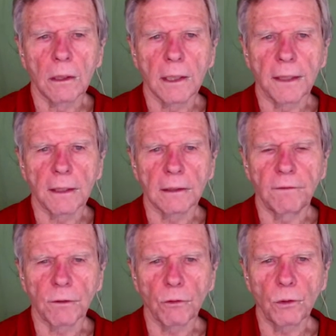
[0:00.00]
in the
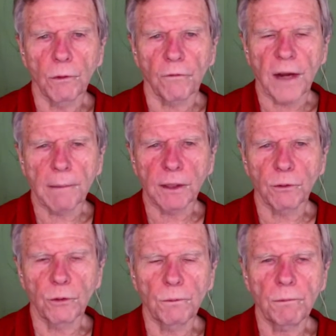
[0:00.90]
living room or family
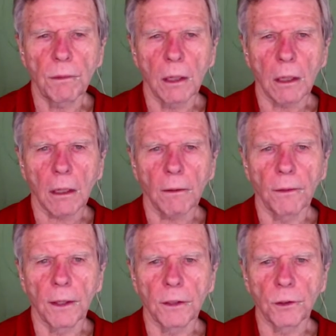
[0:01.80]
room.
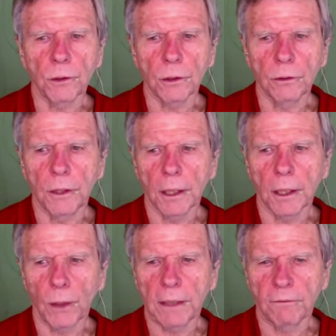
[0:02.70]
Then you could
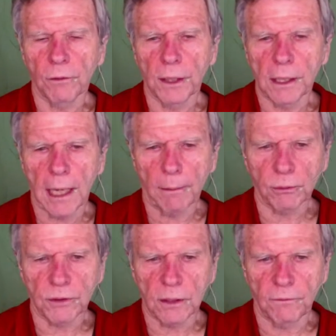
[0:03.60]
wait for the Apple
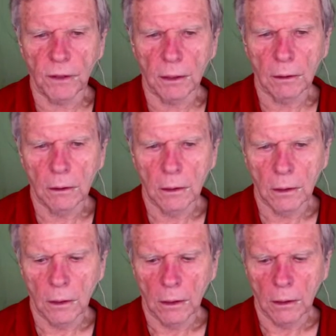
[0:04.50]
TV.
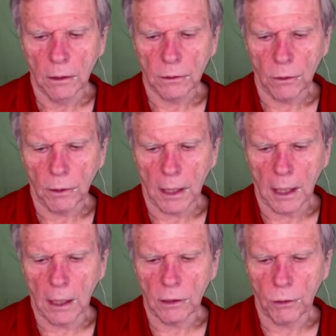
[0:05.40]
So
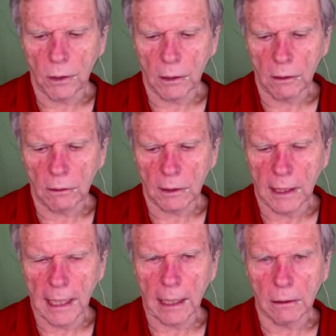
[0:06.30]
again, you can
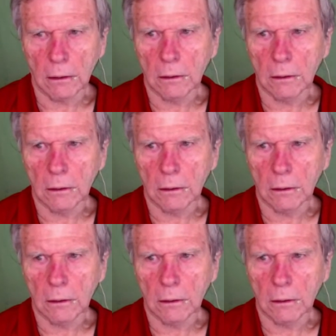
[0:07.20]
get